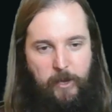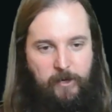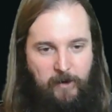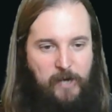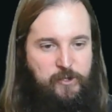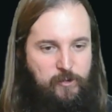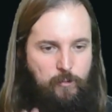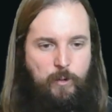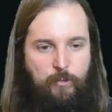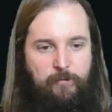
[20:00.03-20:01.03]
interaction or
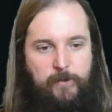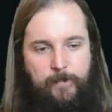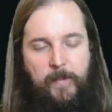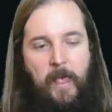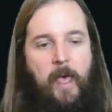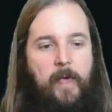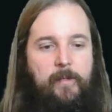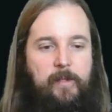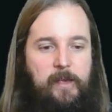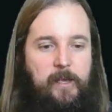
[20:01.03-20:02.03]
removal.
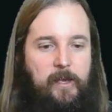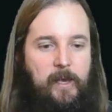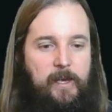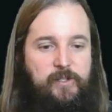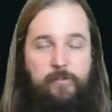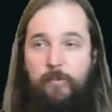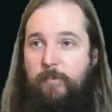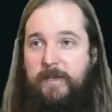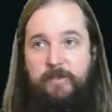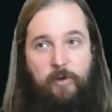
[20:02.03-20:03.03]
The
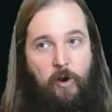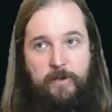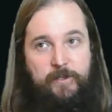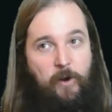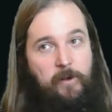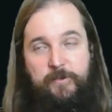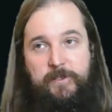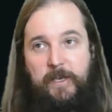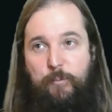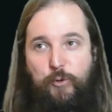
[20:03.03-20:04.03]
best cards are
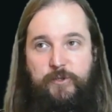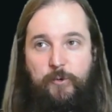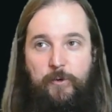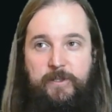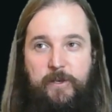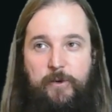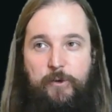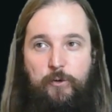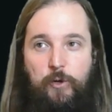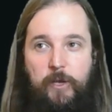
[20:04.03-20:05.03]
just like Boros Auras, though.
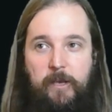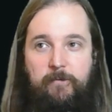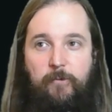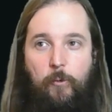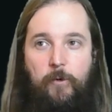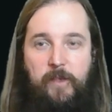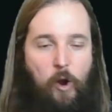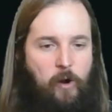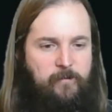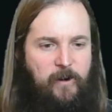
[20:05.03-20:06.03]
You're looking for the
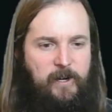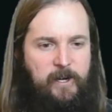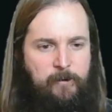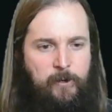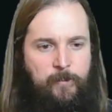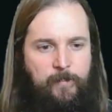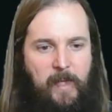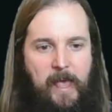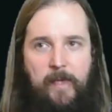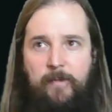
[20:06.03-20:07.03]
Heartfire Hero
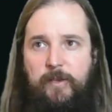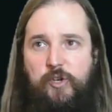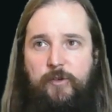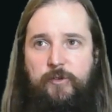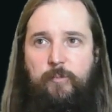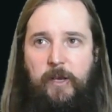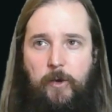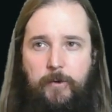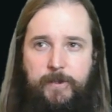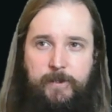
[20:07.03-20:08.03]
and the Sheltered by
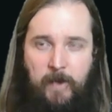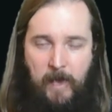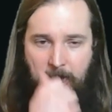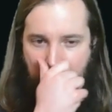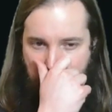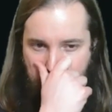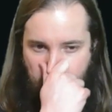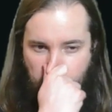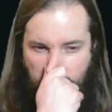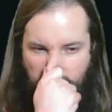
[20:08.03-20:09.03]
Ghosts,
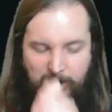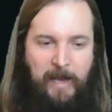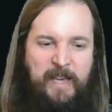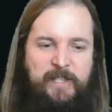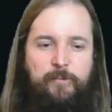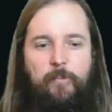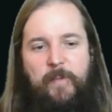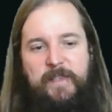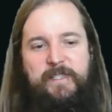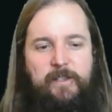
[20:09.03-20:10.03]
and I guess
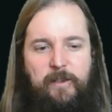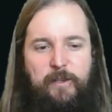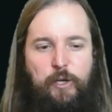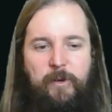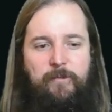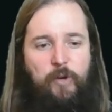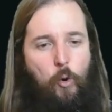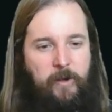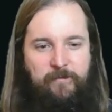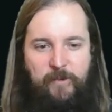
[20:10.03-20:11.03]
it's still a little bit of a
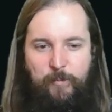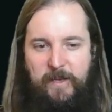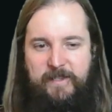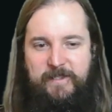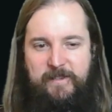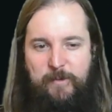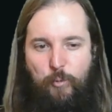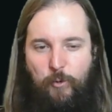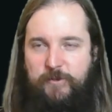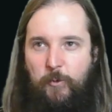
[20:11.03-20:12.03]
coin flip against the
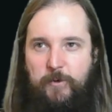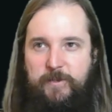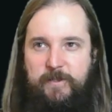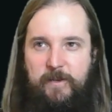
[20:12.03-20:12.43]
Boros Auras